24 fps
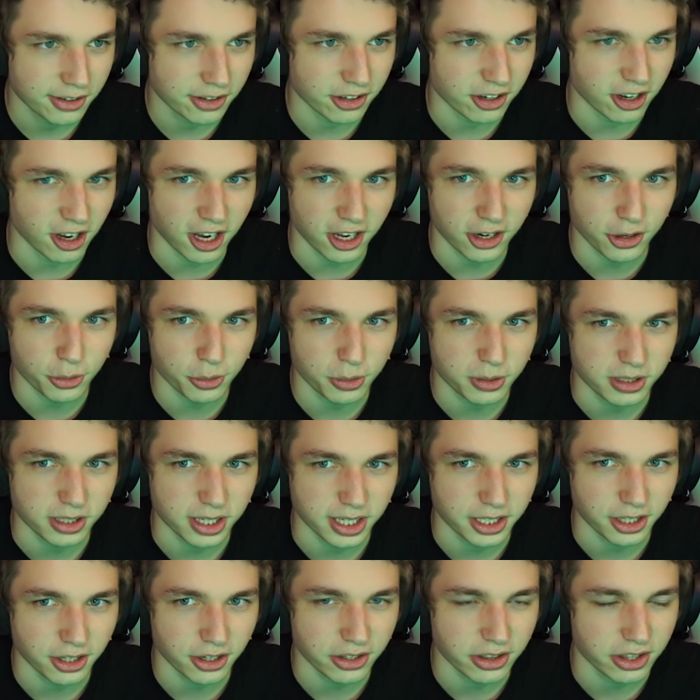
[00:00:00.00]
an auto
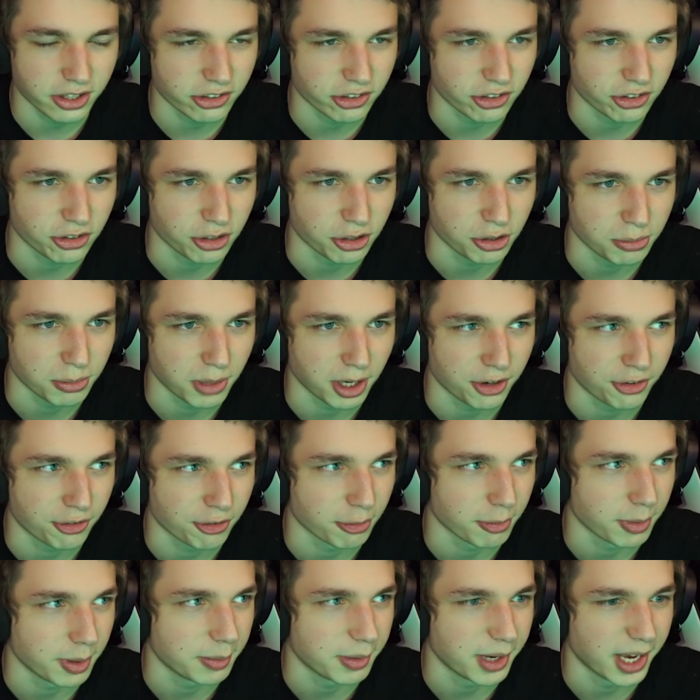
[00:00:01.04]
clicker. This is too much
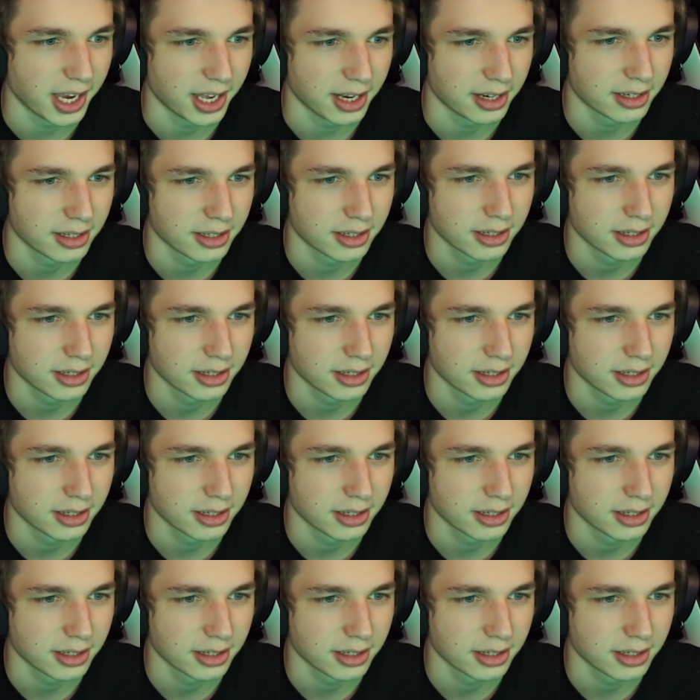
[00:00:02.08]
for me, man.